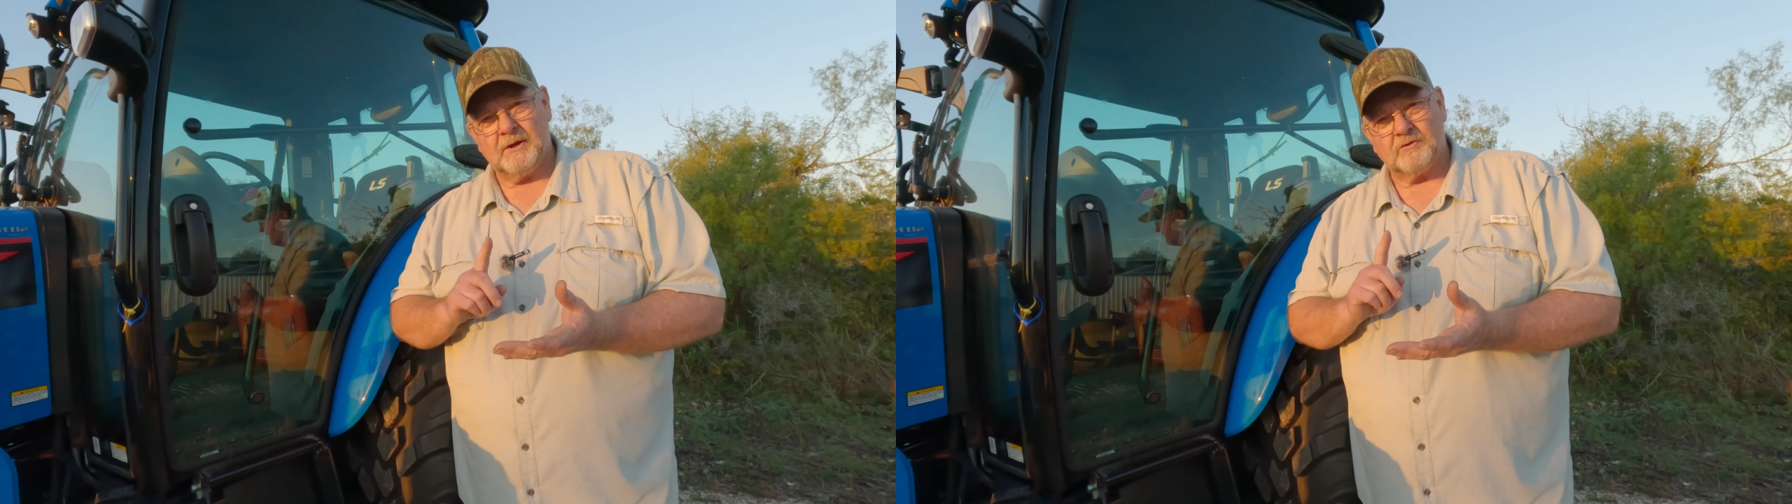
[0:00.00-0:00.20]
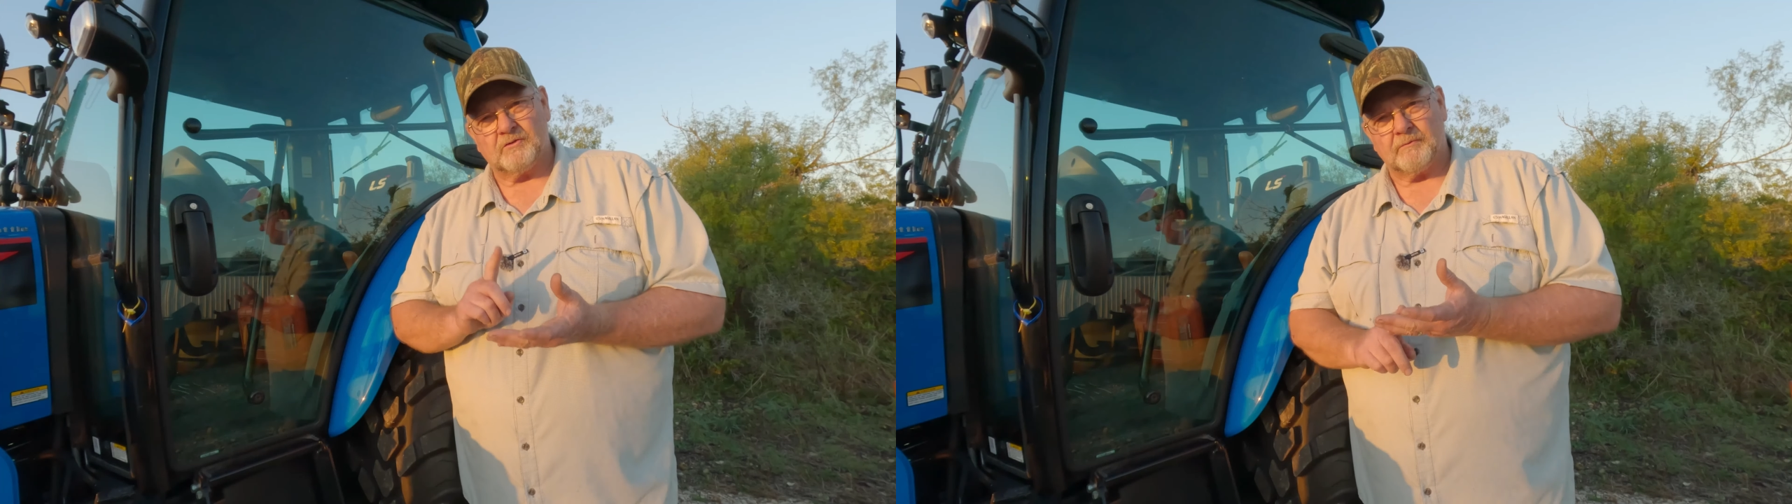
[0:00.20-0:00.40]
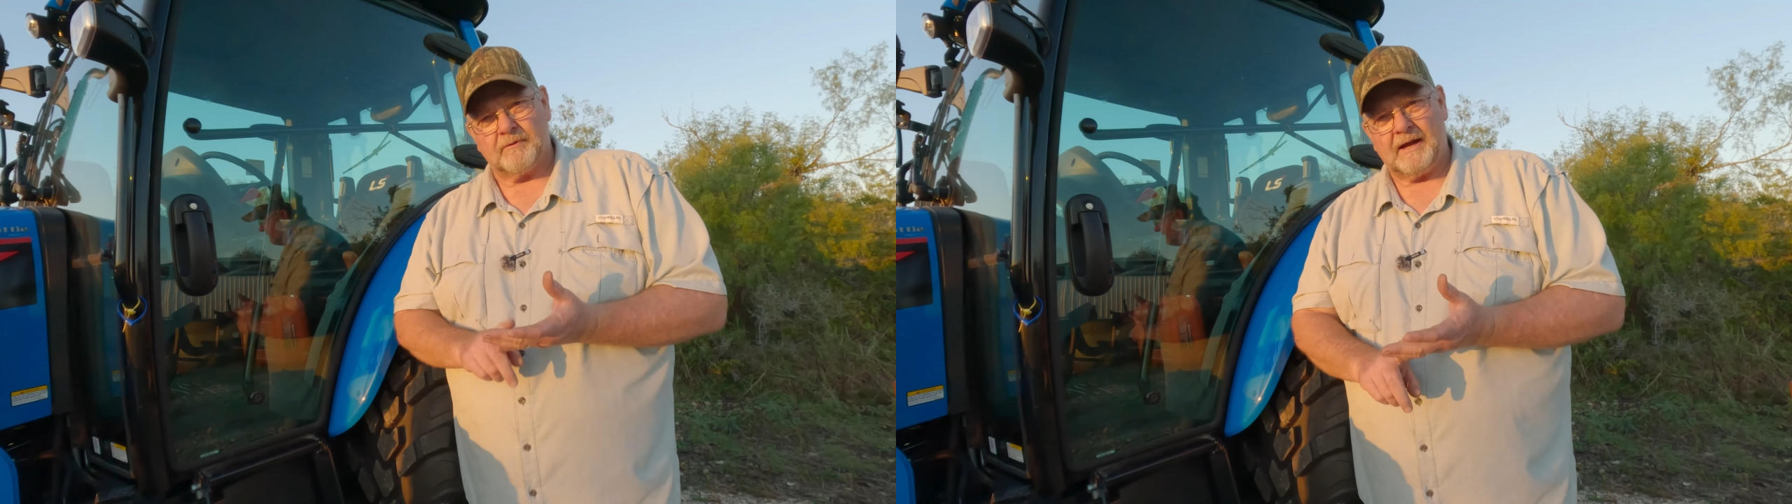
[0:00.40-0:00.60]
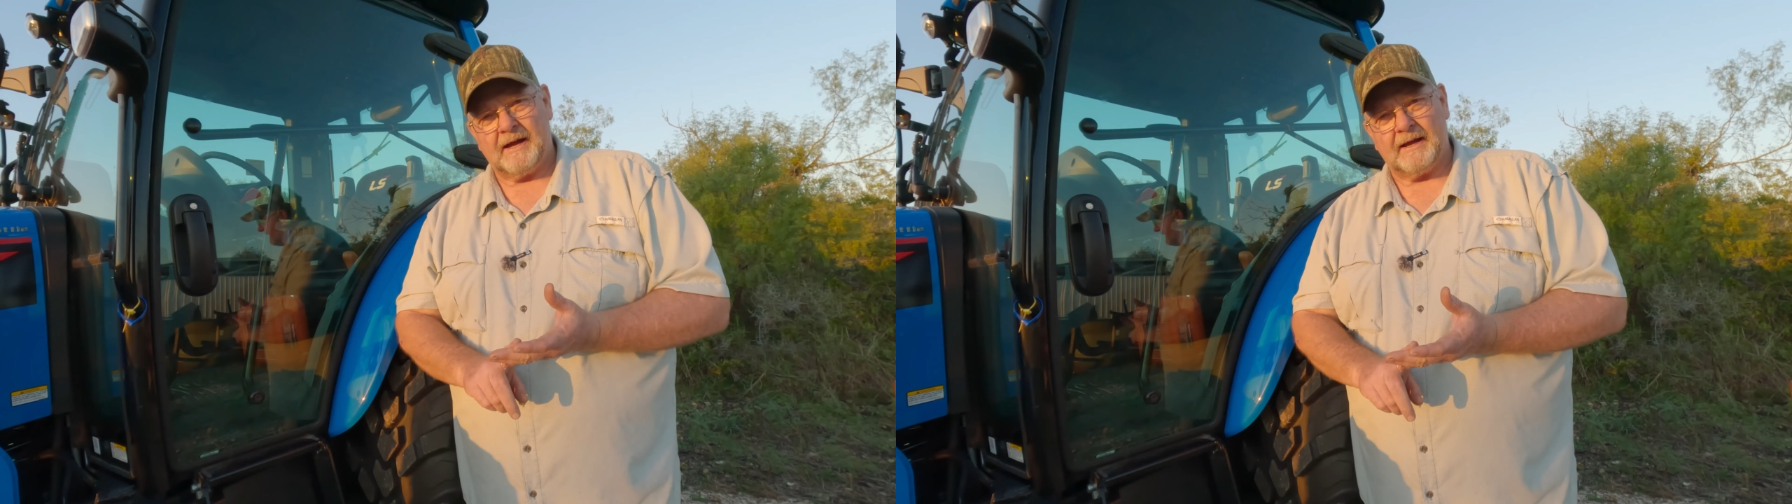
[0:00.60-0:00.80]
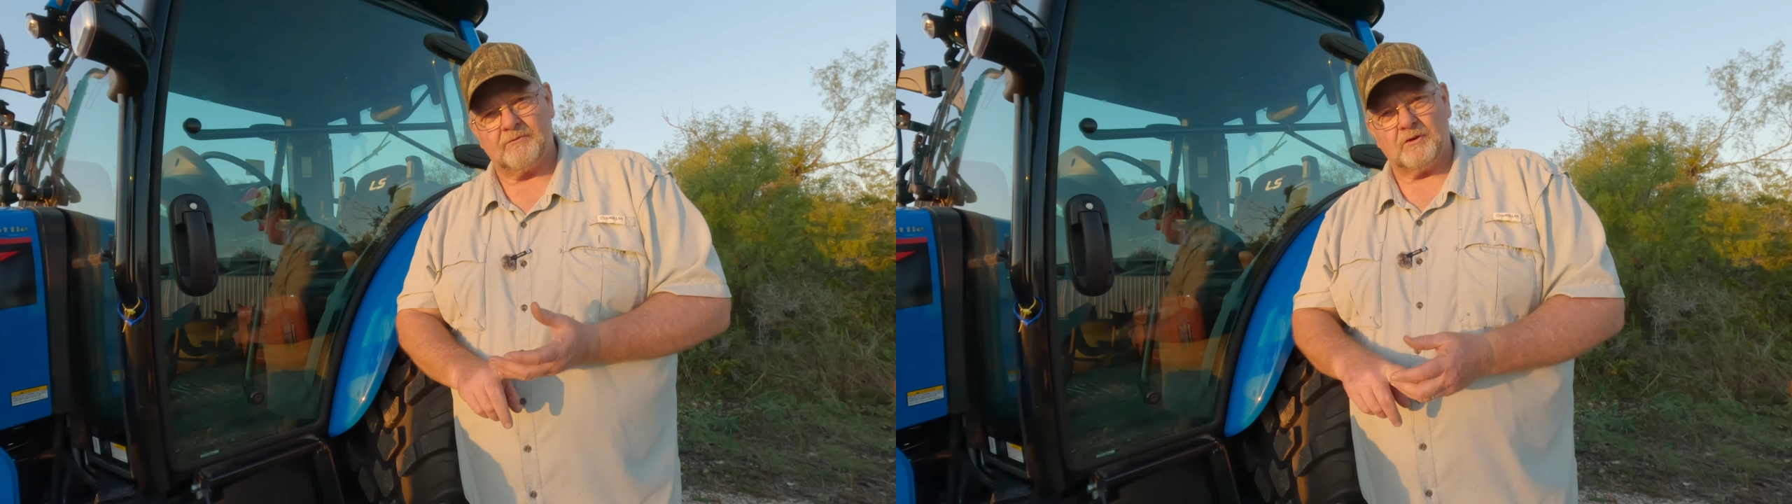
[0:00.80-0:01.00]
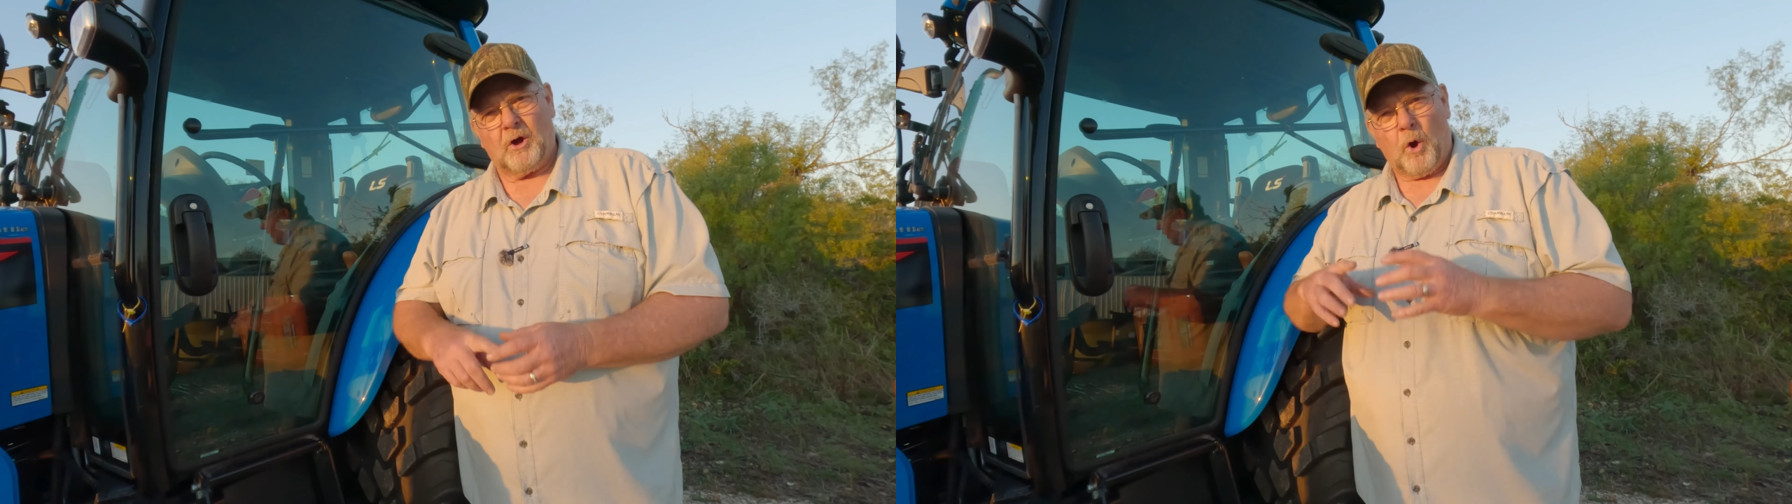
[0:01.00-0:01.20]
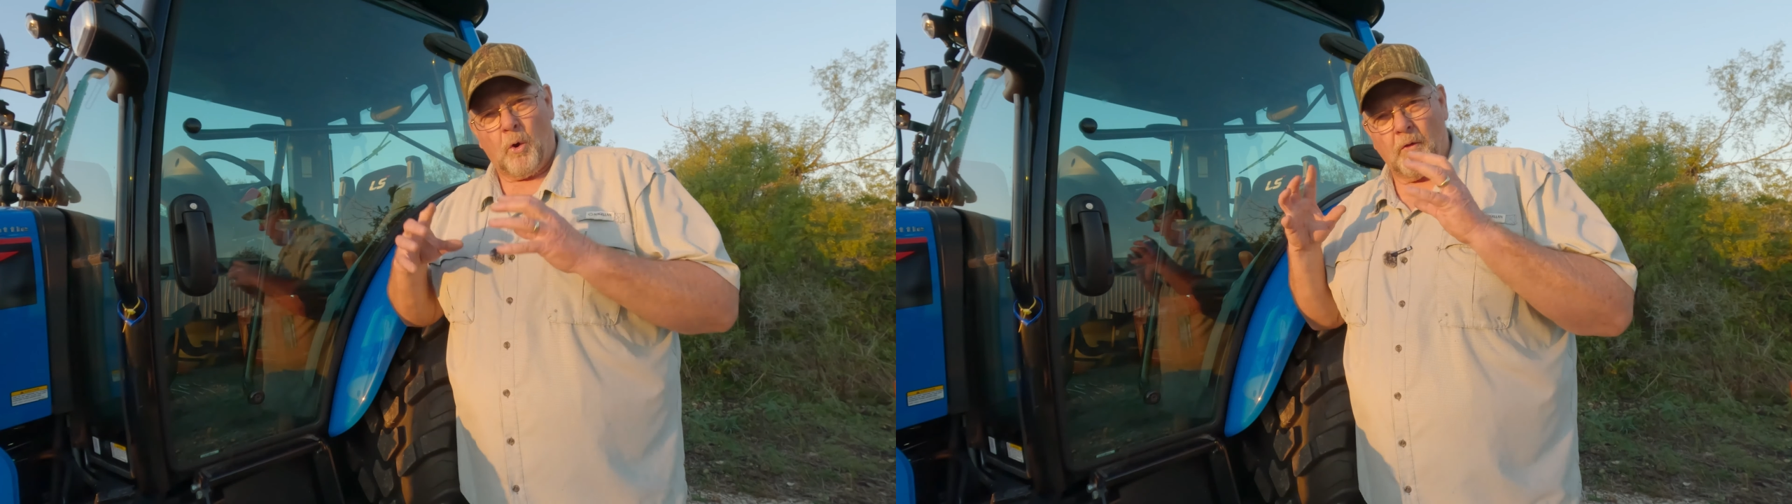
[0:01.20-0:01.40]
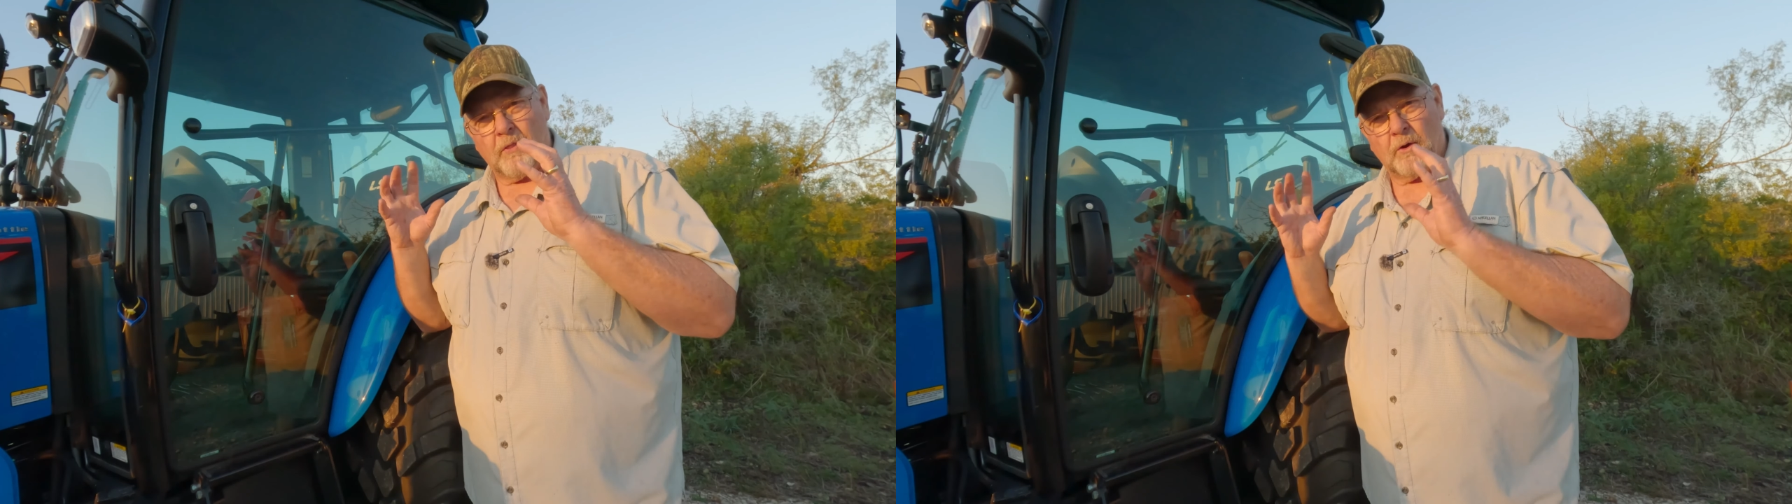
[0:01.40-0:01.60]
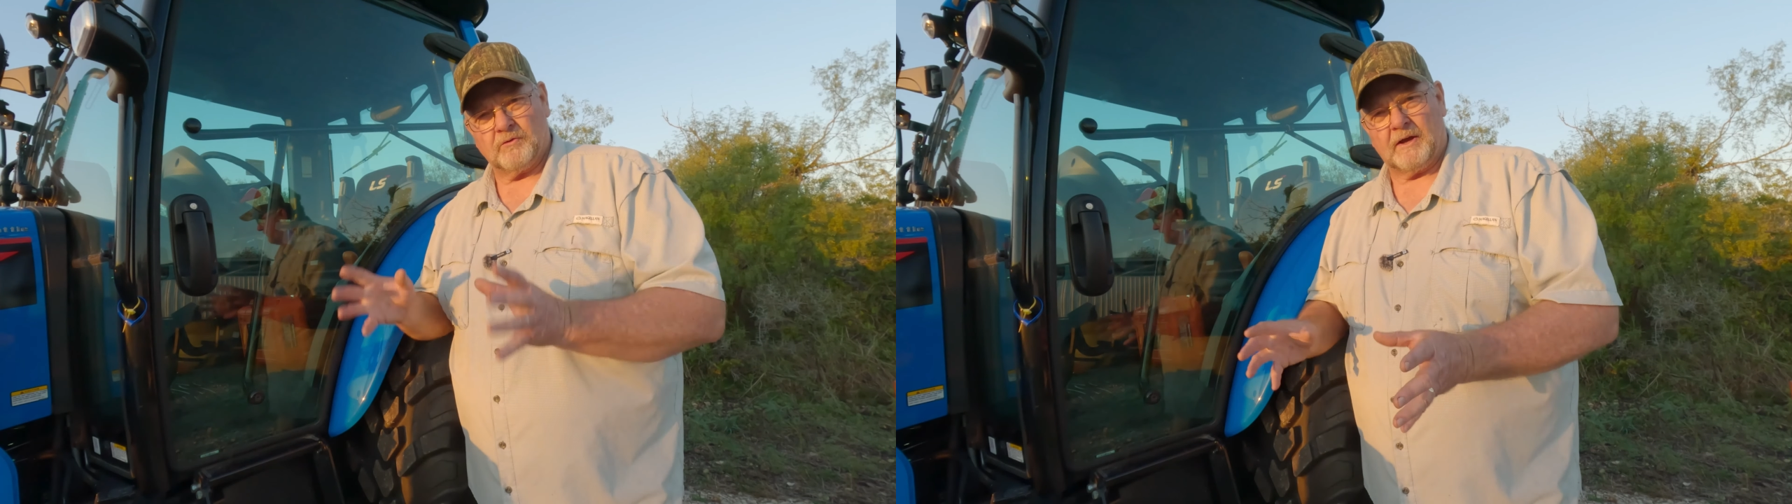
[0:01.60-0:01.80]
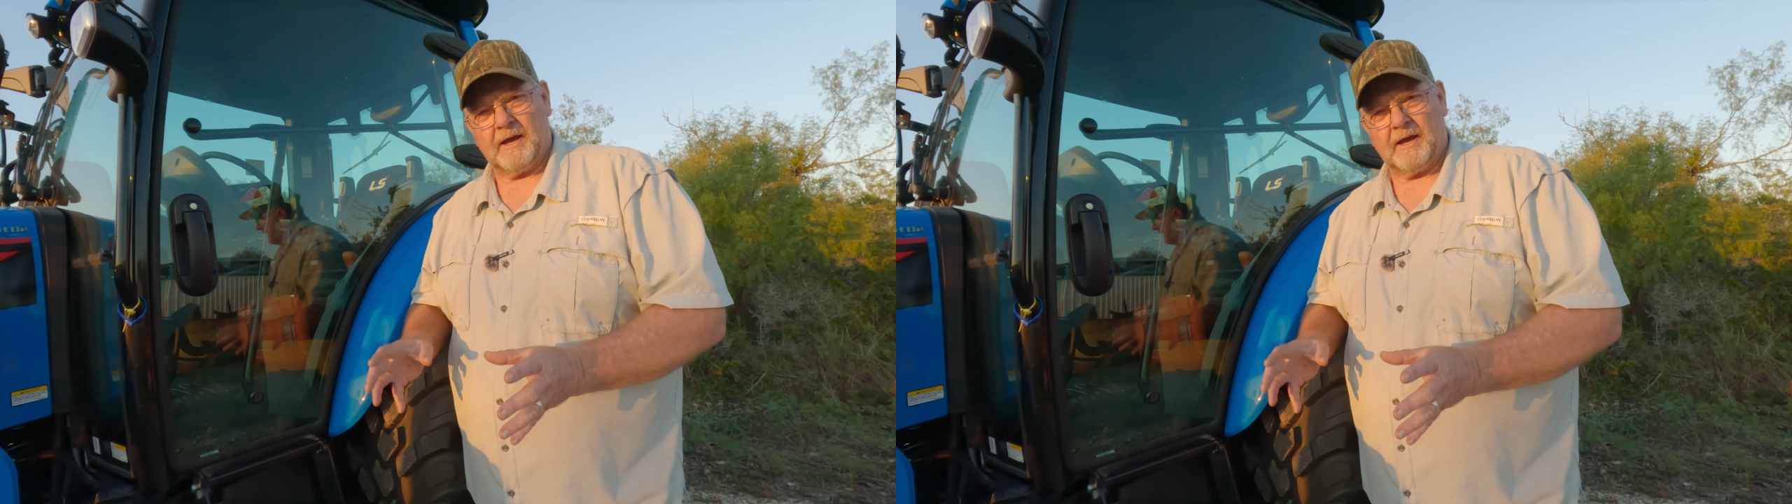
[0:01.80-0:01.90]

survives on those